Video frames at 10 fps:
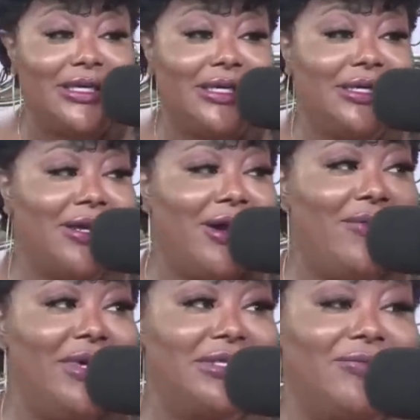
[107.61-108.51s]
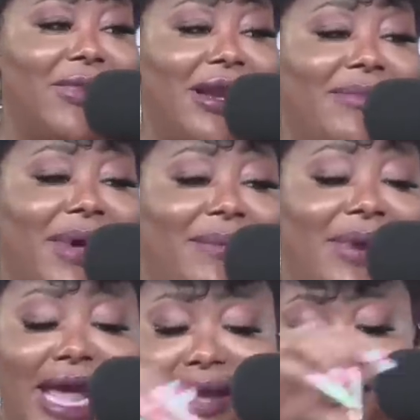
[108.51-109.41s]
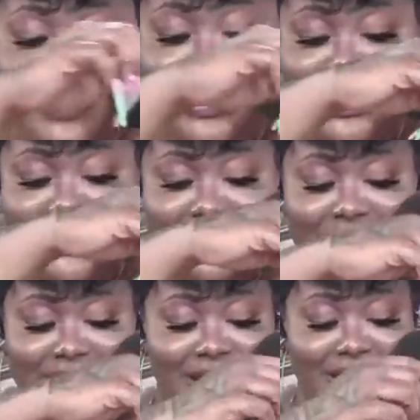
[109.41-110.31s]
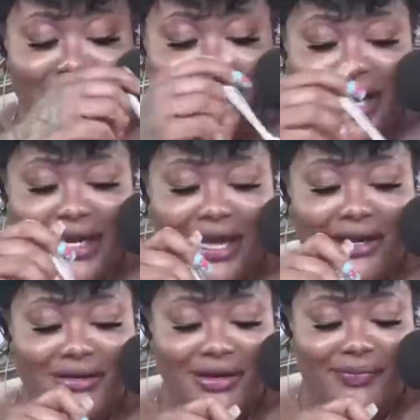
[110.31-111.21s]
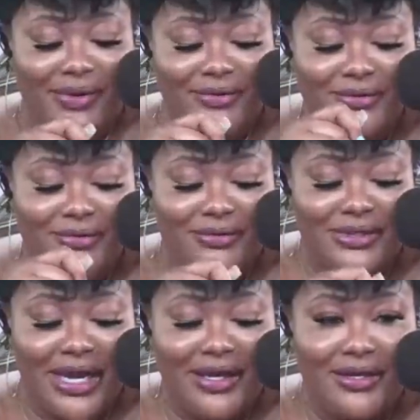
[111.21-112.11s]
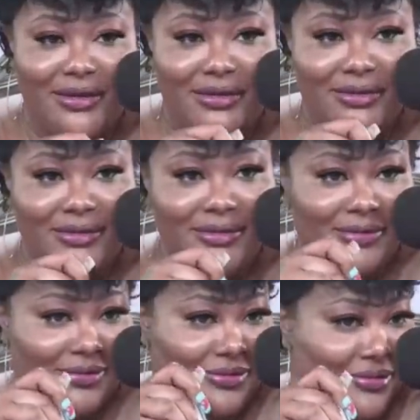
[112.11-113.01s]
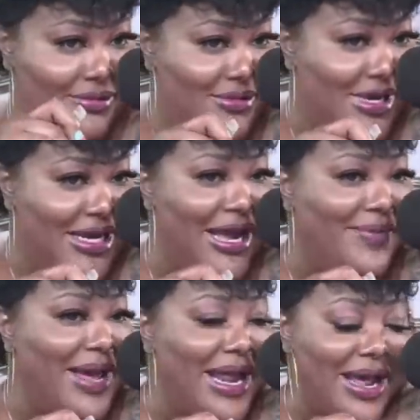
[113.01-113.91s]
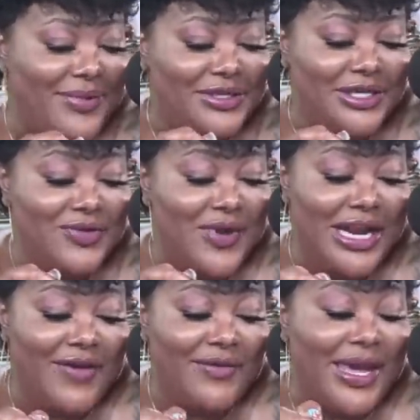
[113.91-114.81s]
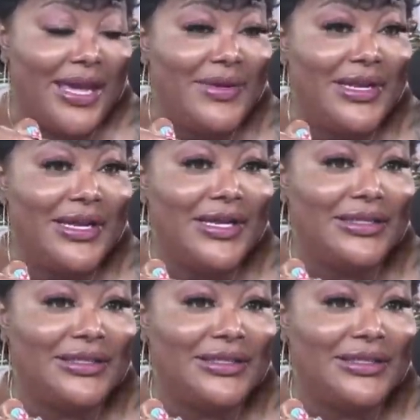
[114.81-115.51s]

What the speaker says: Always surrounded by black men and stuff. I got a good, ooh, thank you. I got a pineapple, G. You ain't never made me this.